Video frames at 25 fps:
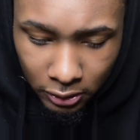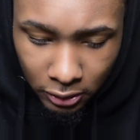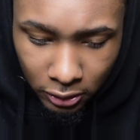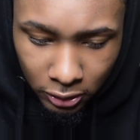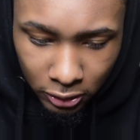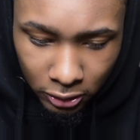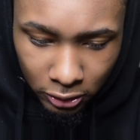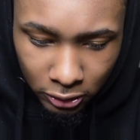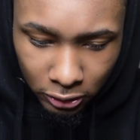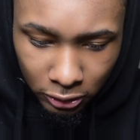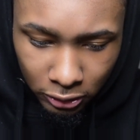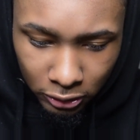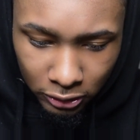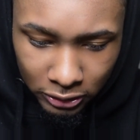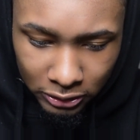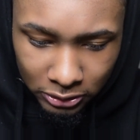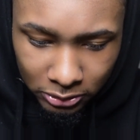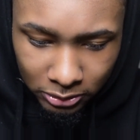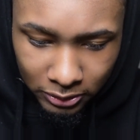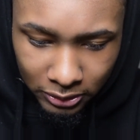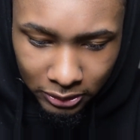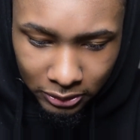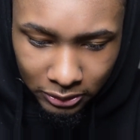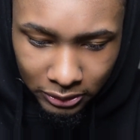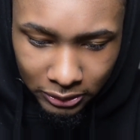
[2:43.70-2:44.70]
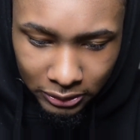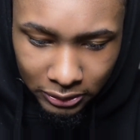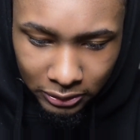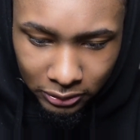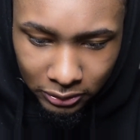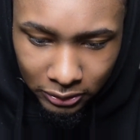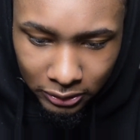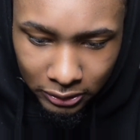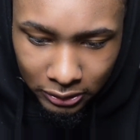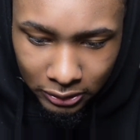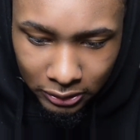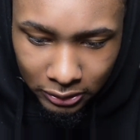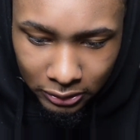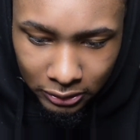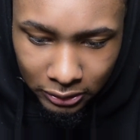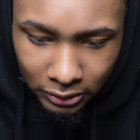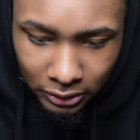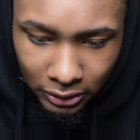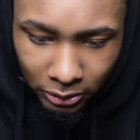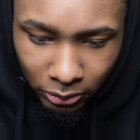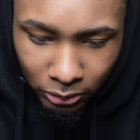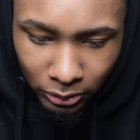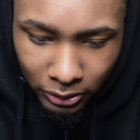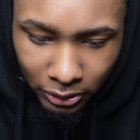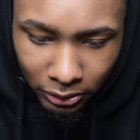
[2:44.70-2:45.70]
Or is we gonna hit the first one? Yeah,
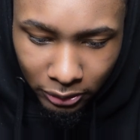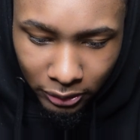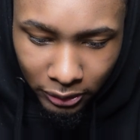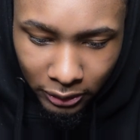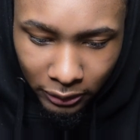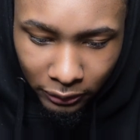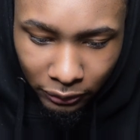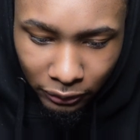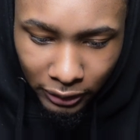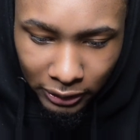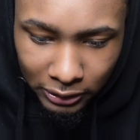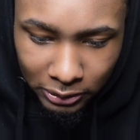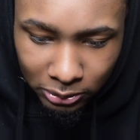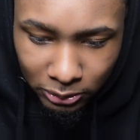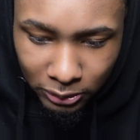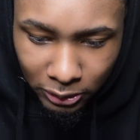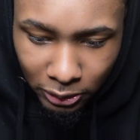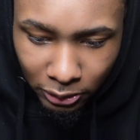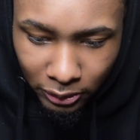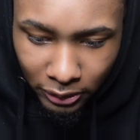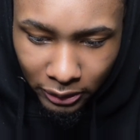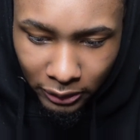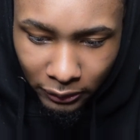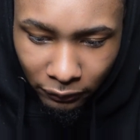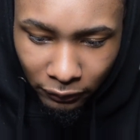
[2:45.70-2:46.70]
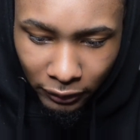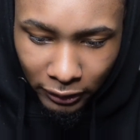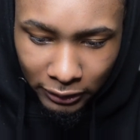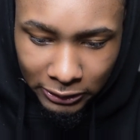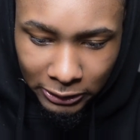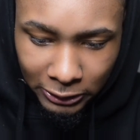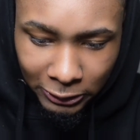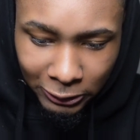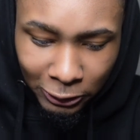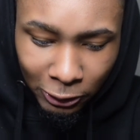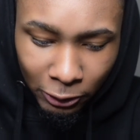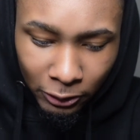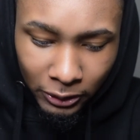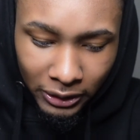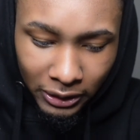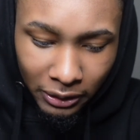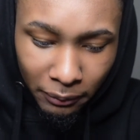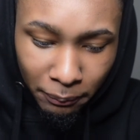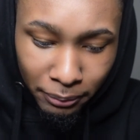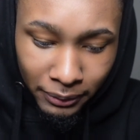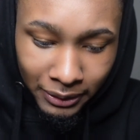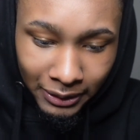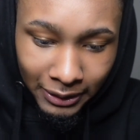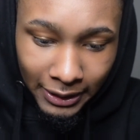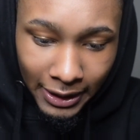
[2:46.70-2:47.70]
we're gonna hit the first. We're gonna hit the first. Then you're gonna hit
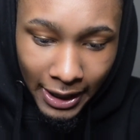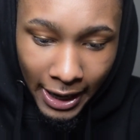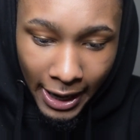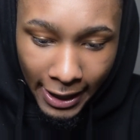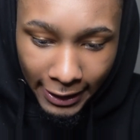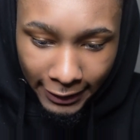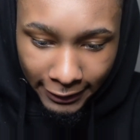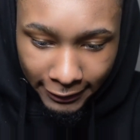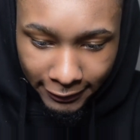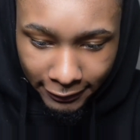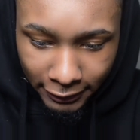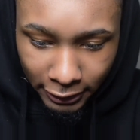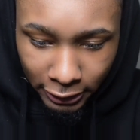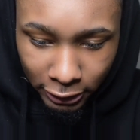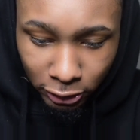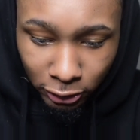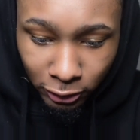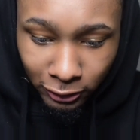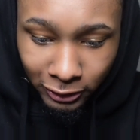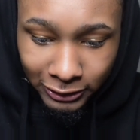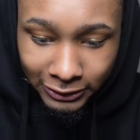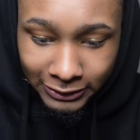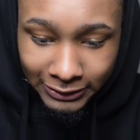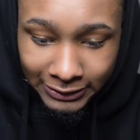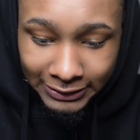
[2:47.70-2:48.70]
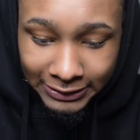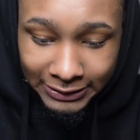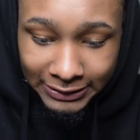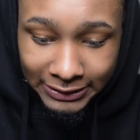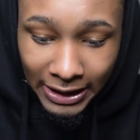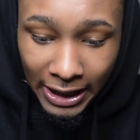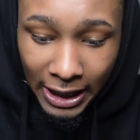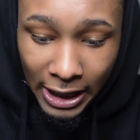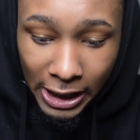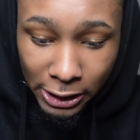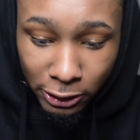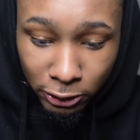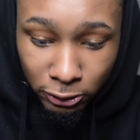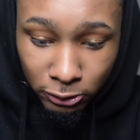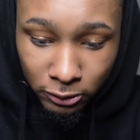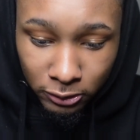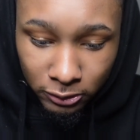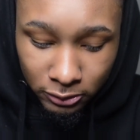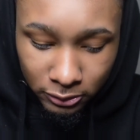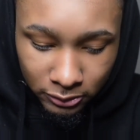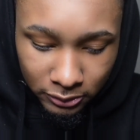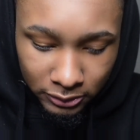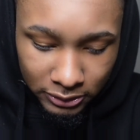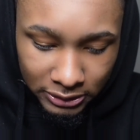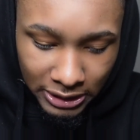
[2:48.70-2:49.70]
apply. Then you're gonna hit style,
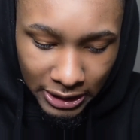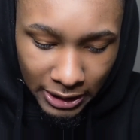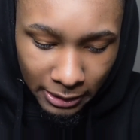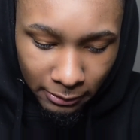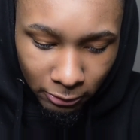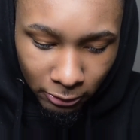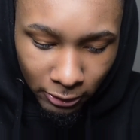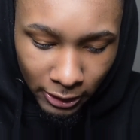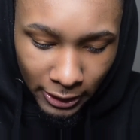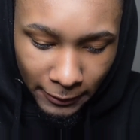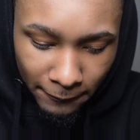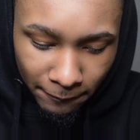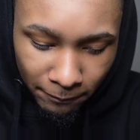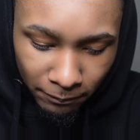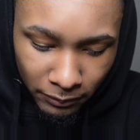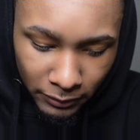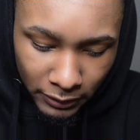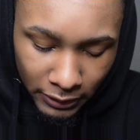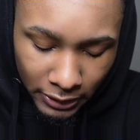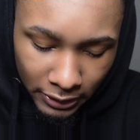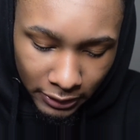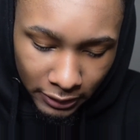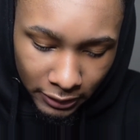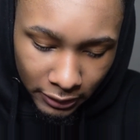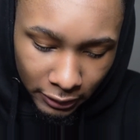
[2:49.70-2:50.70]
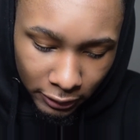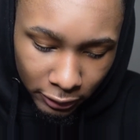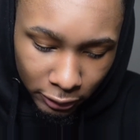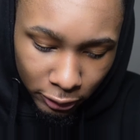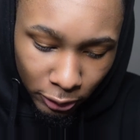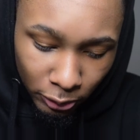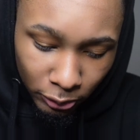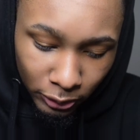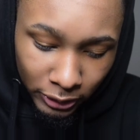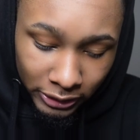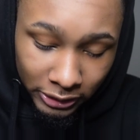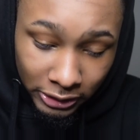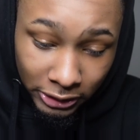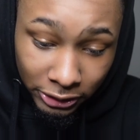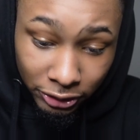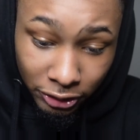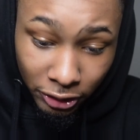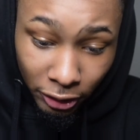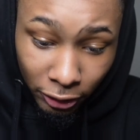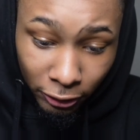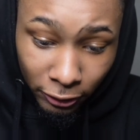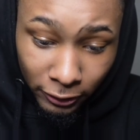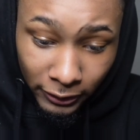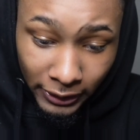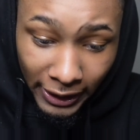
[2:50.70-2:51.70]
top right. You're gonna hit the
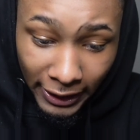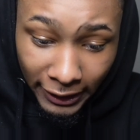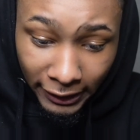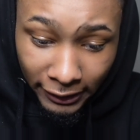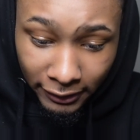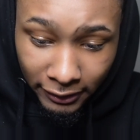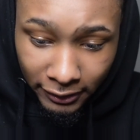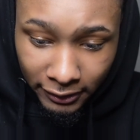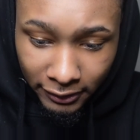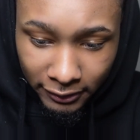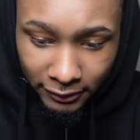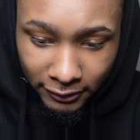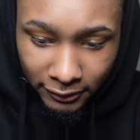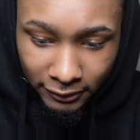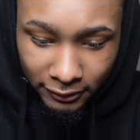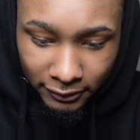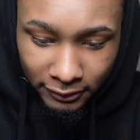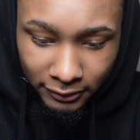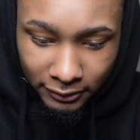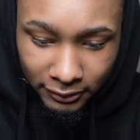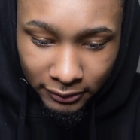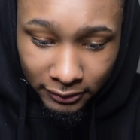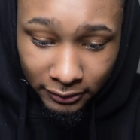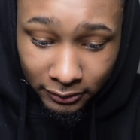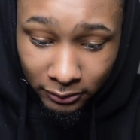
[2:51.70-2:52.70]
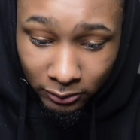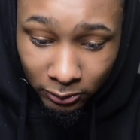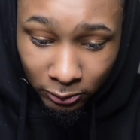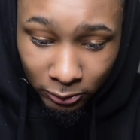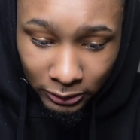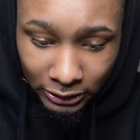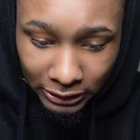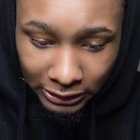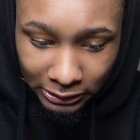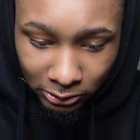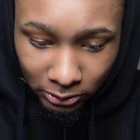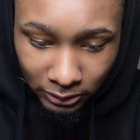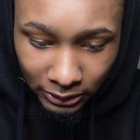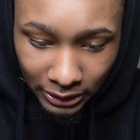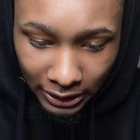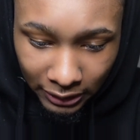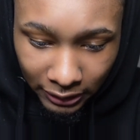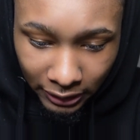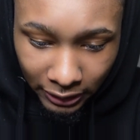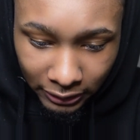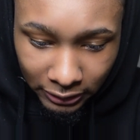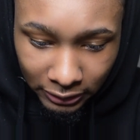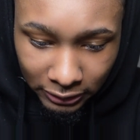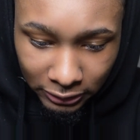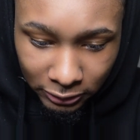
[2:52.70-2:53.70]
third A. That's what I
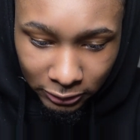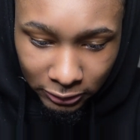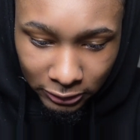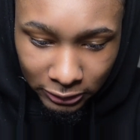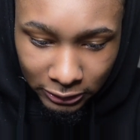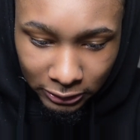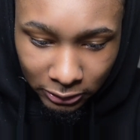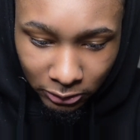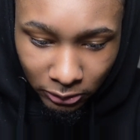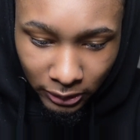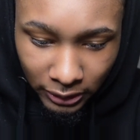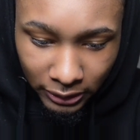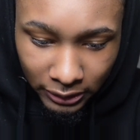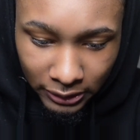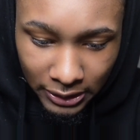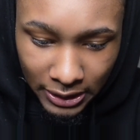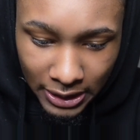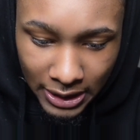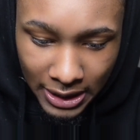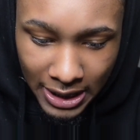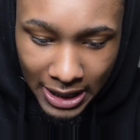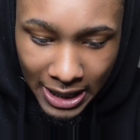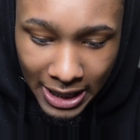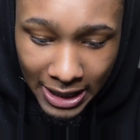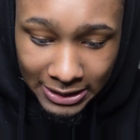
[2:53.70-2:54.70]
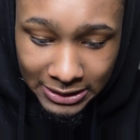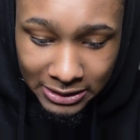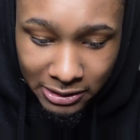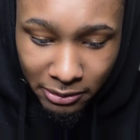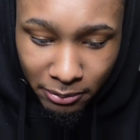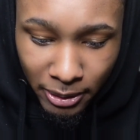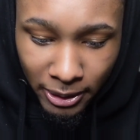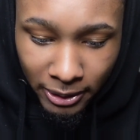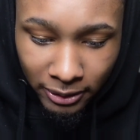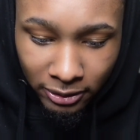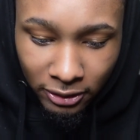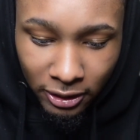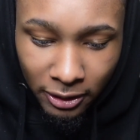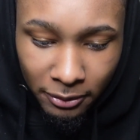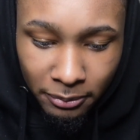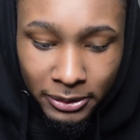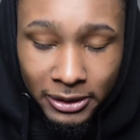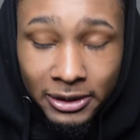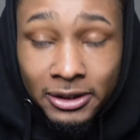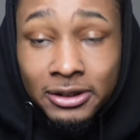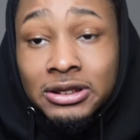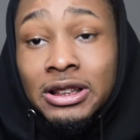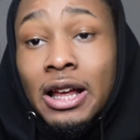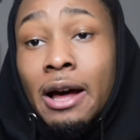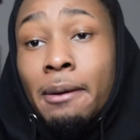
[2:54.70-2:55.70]
like to use in a way. How to make
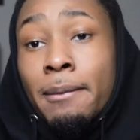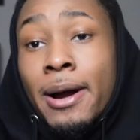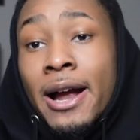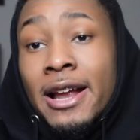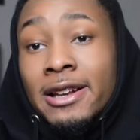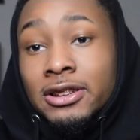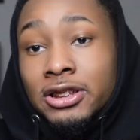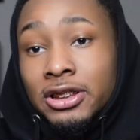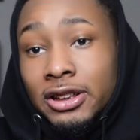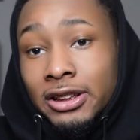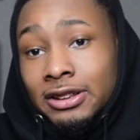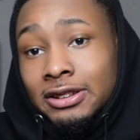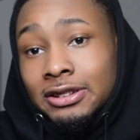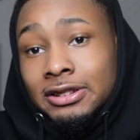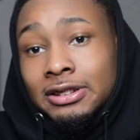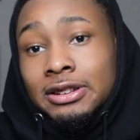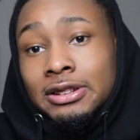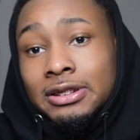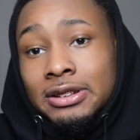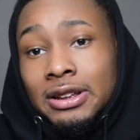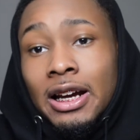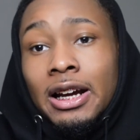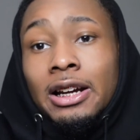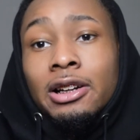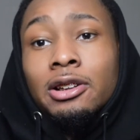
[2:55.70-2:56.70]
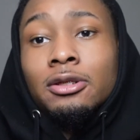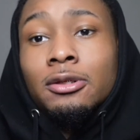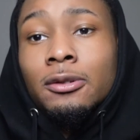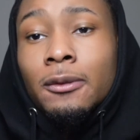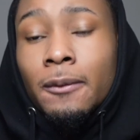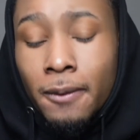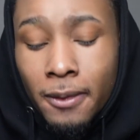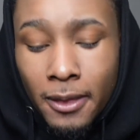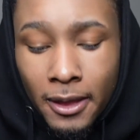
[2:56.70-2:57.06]
thumbnails. I might change the title